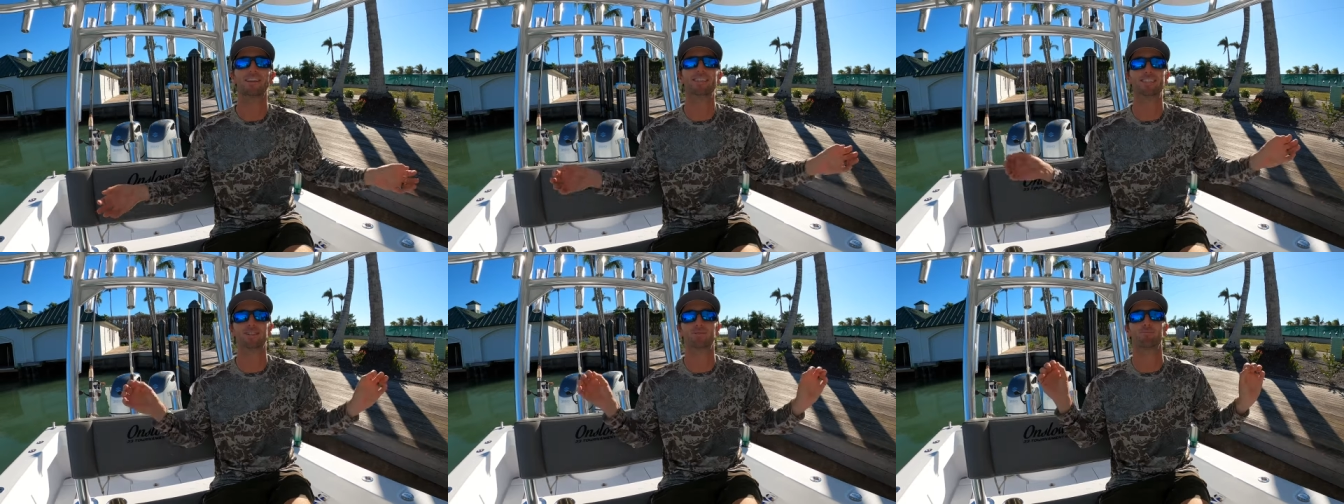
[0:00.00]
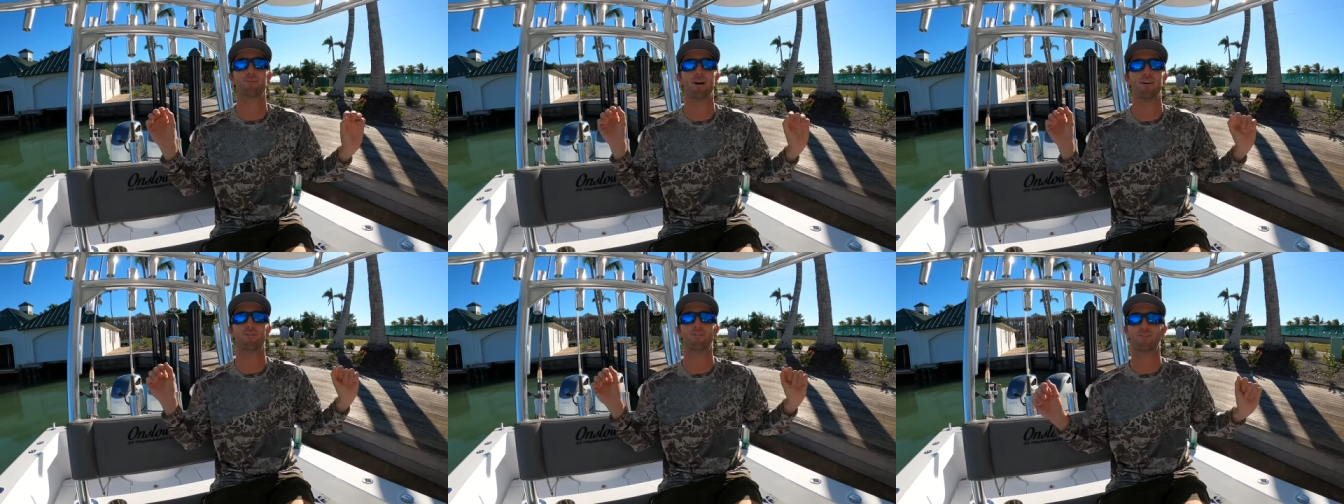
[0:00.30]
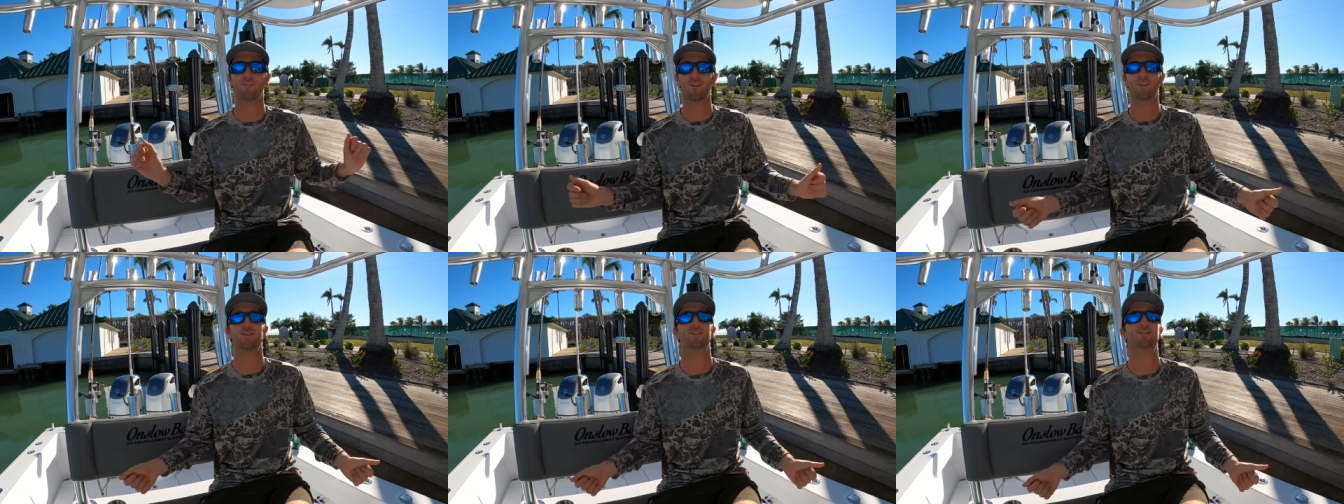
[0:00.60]
this is my
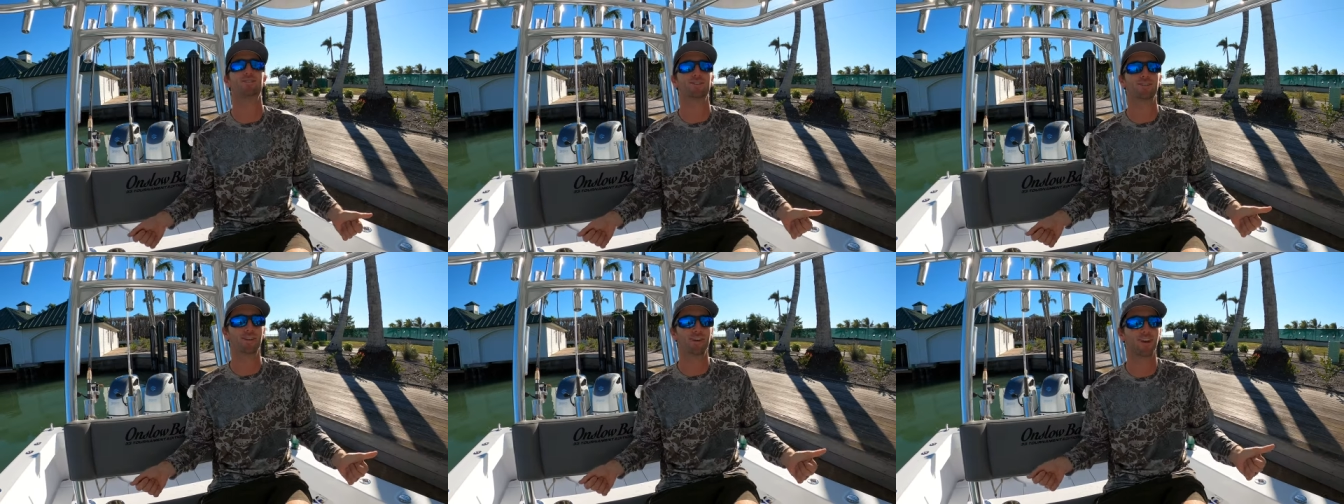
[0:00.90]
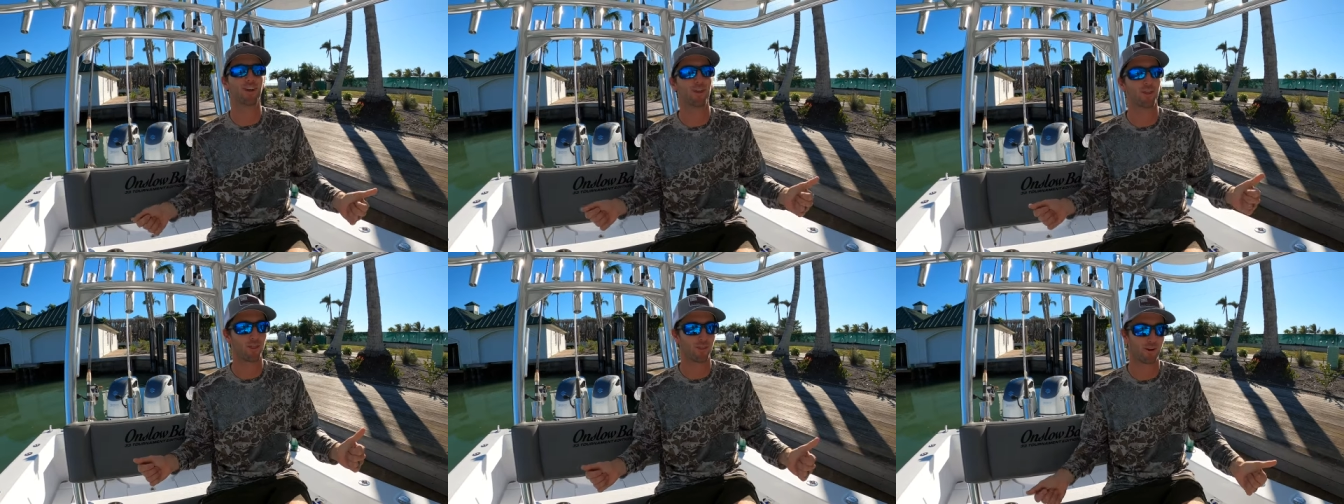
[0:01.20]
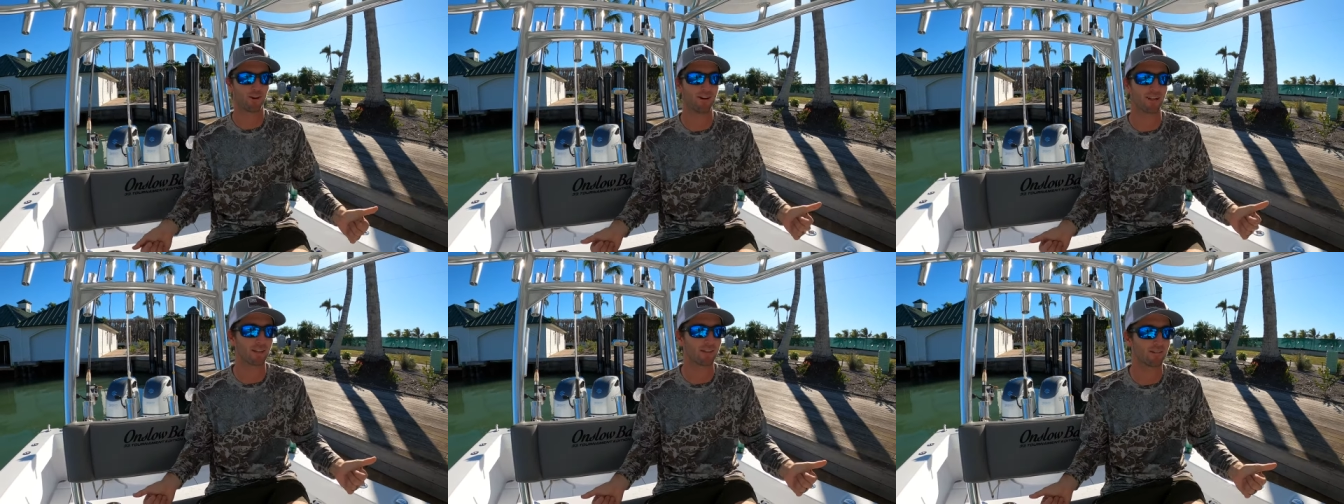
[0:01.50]
first
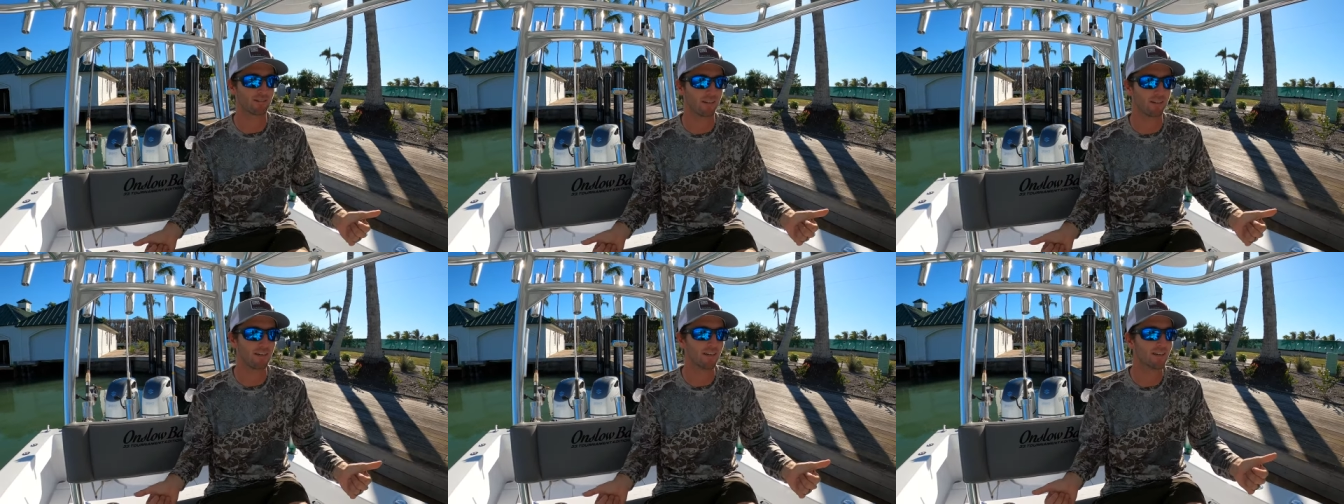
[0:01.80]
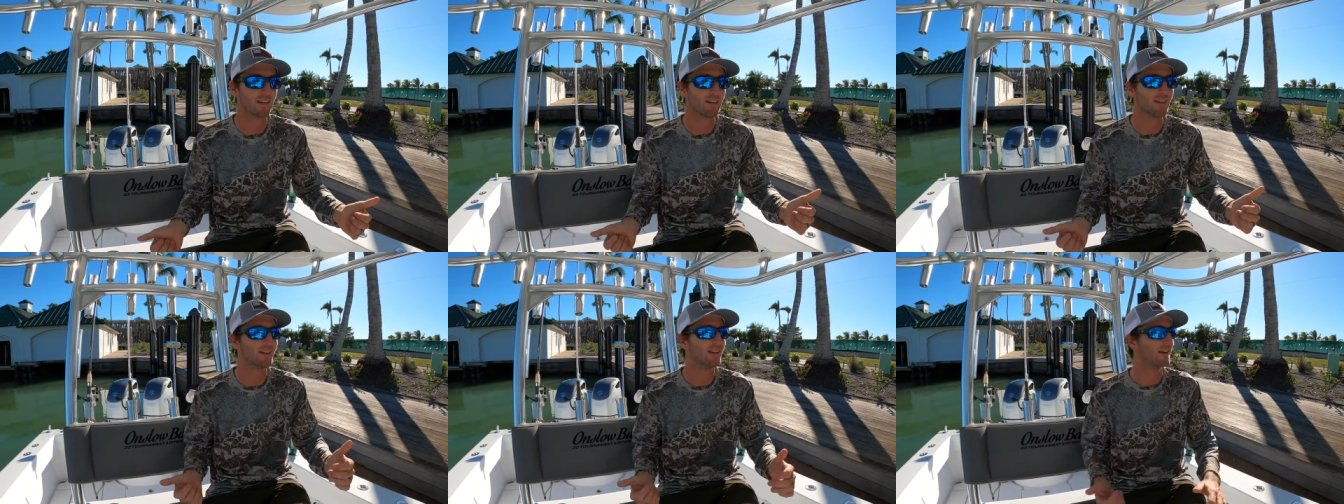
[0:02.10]
33